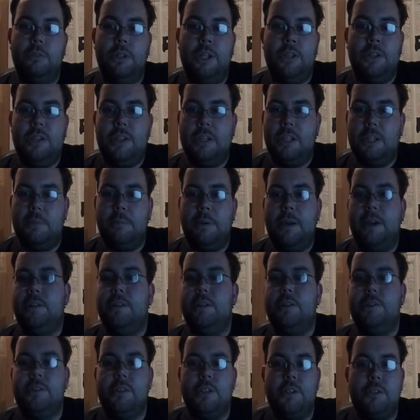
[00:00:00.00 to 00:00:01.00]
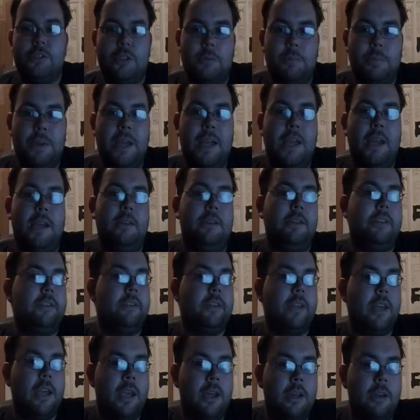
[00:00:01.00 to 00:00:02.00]
in the independents, in Japan,
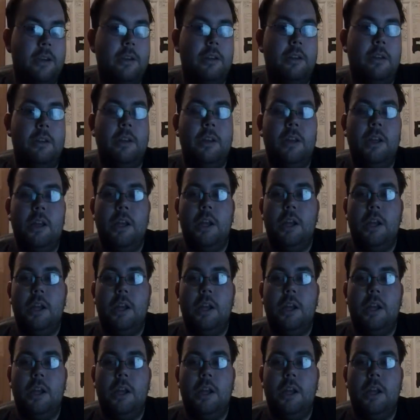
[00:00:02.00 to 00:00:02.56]
in Canada,